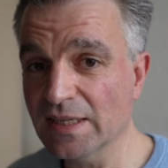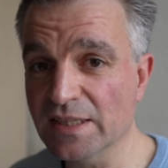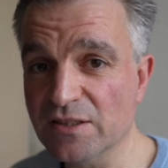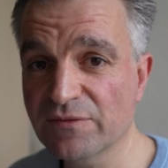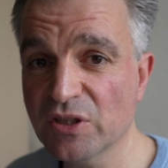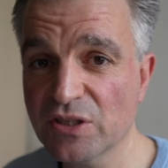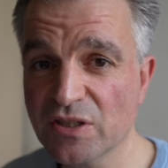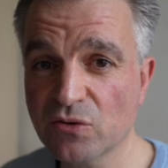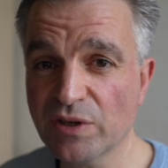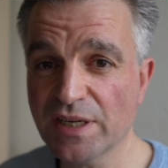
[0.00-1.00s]
In his
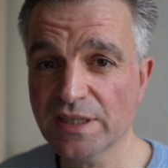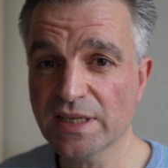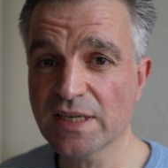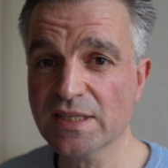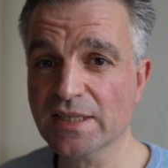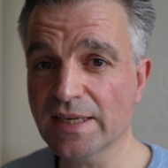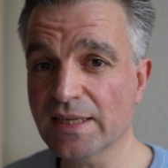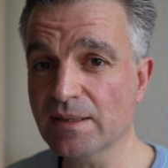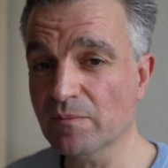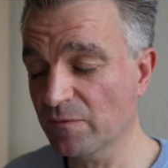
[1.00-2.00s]
first 3 years,
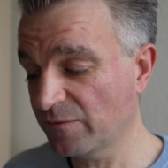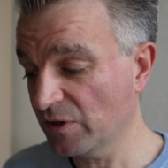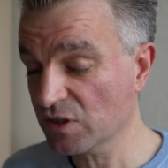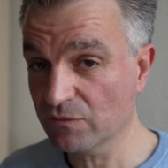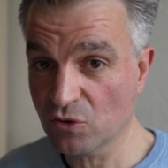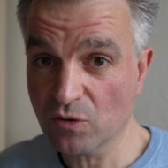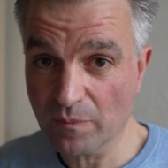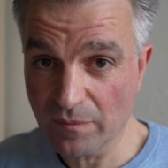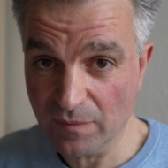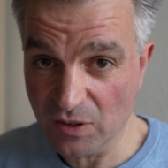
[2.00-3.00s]
he first of
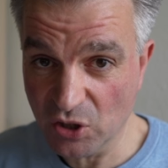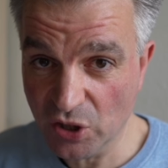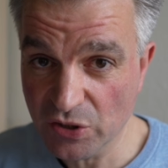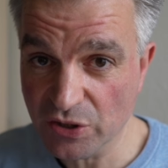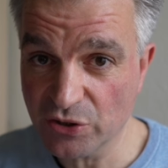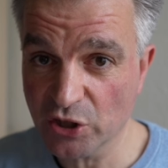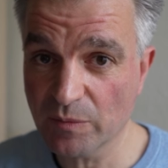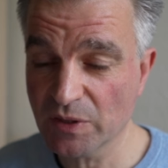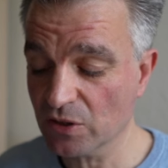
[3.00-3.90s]
all learnt German,